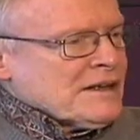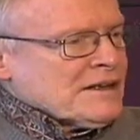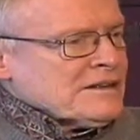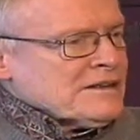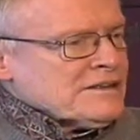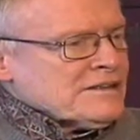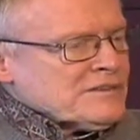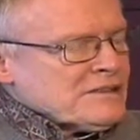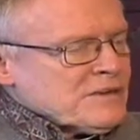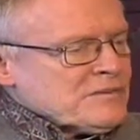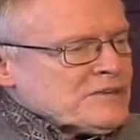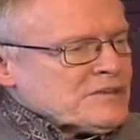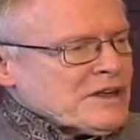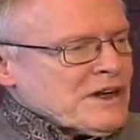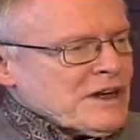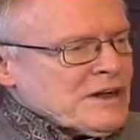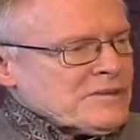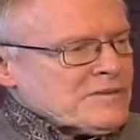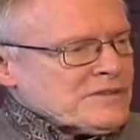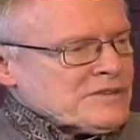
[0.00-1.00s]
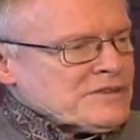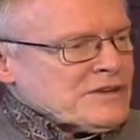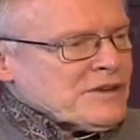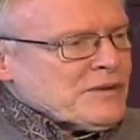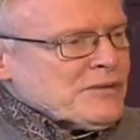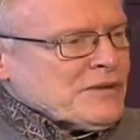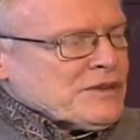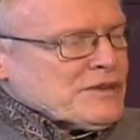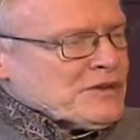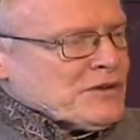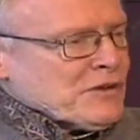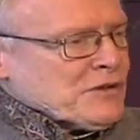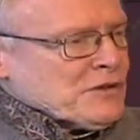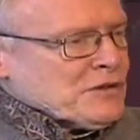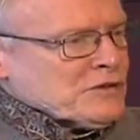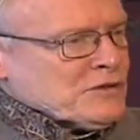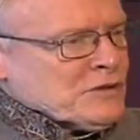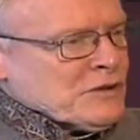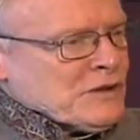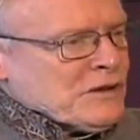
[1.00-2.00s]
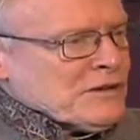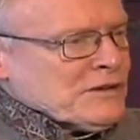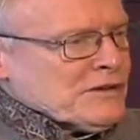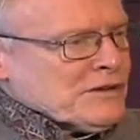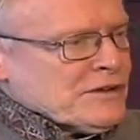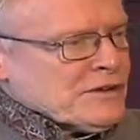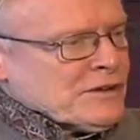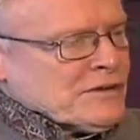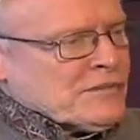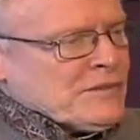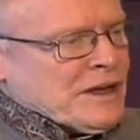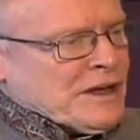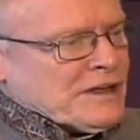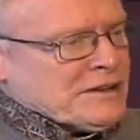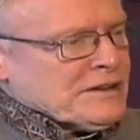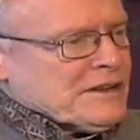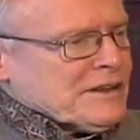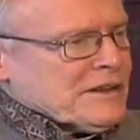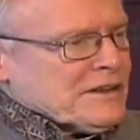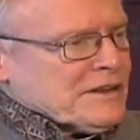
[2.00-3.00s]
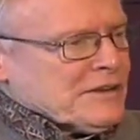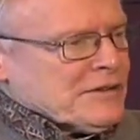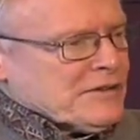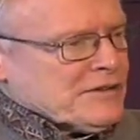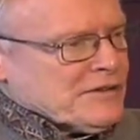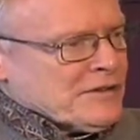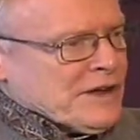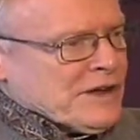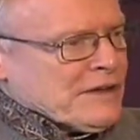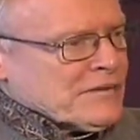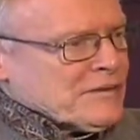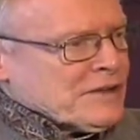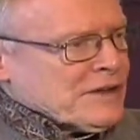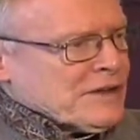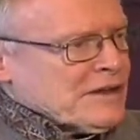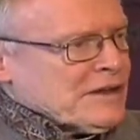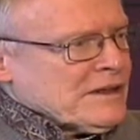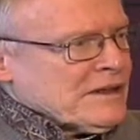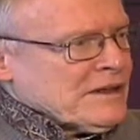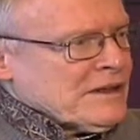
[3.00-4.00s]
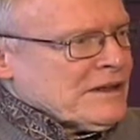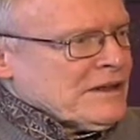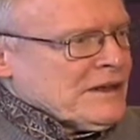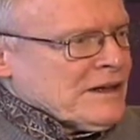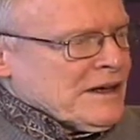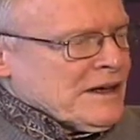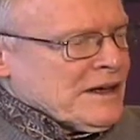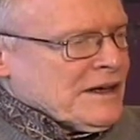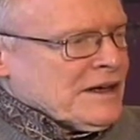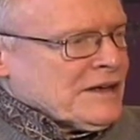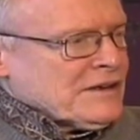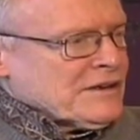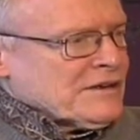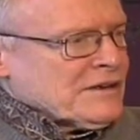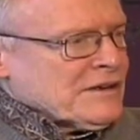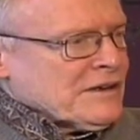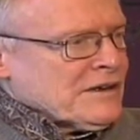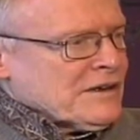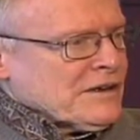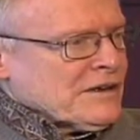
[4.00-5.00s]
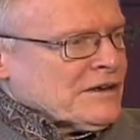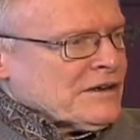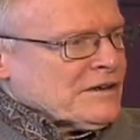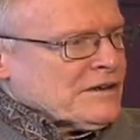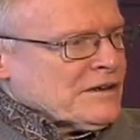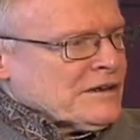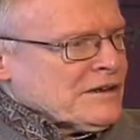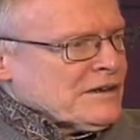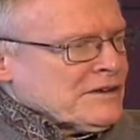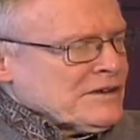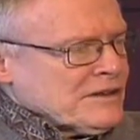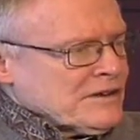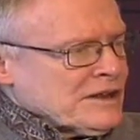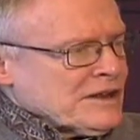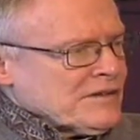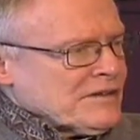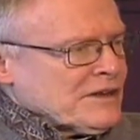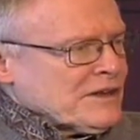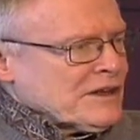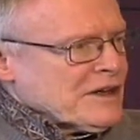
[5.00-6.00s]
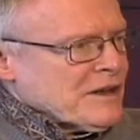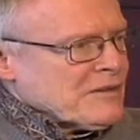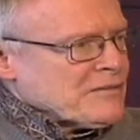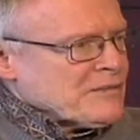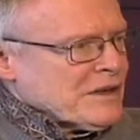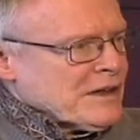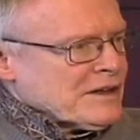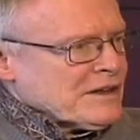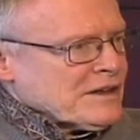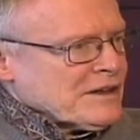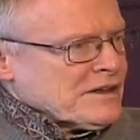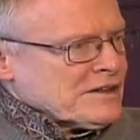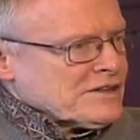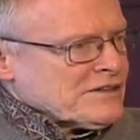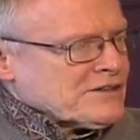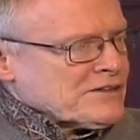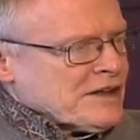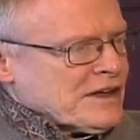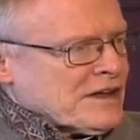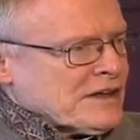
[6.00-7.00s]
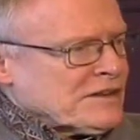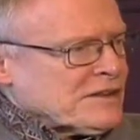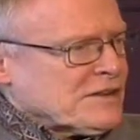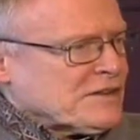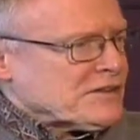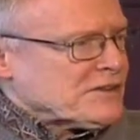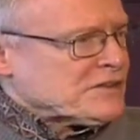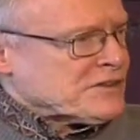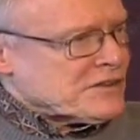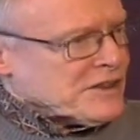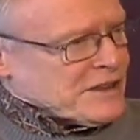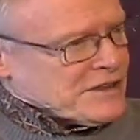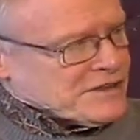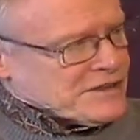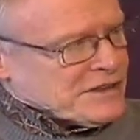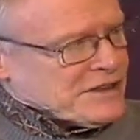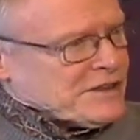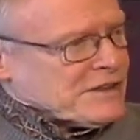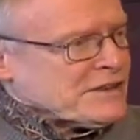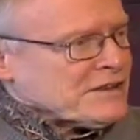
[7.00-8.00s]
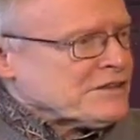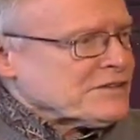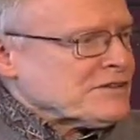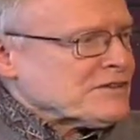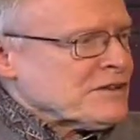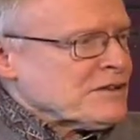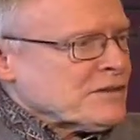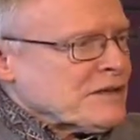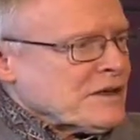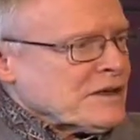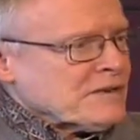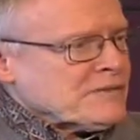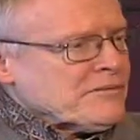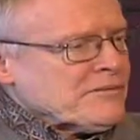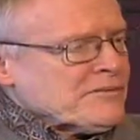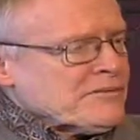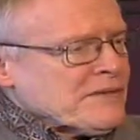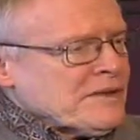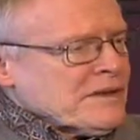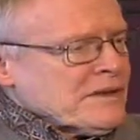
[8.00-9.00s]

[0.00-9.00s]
And sometimes they'll be told, well, you're abandoning your family and you're giving up on us and you're snitching and so on.